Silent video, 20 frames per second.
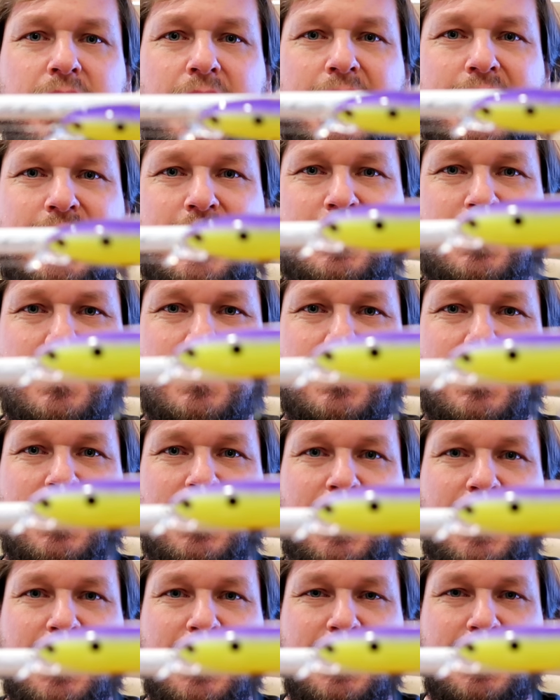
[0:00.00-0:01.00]
and this is
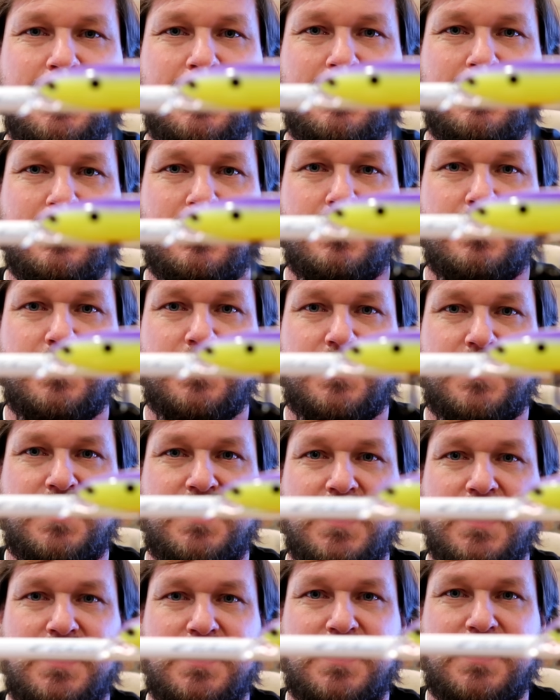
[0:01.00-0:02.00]
in a
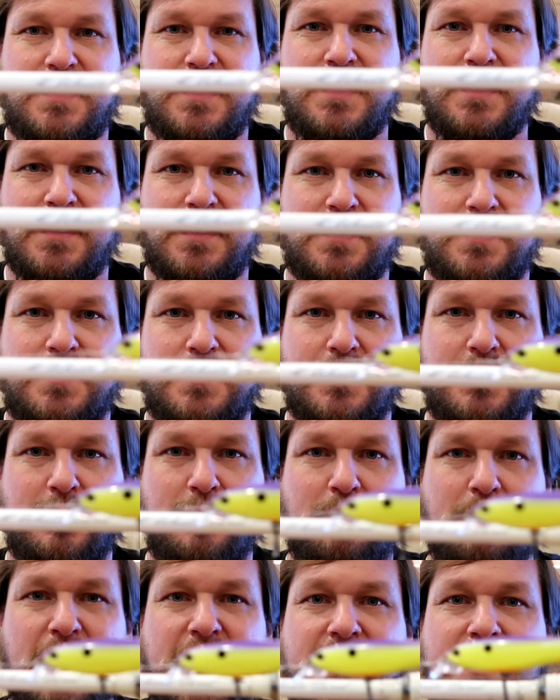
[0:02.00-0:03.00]
6.6
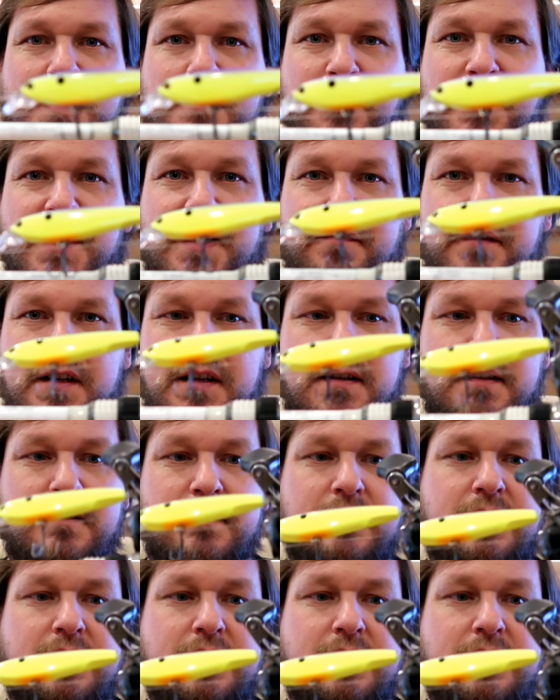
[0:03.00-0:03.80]
medium heavy,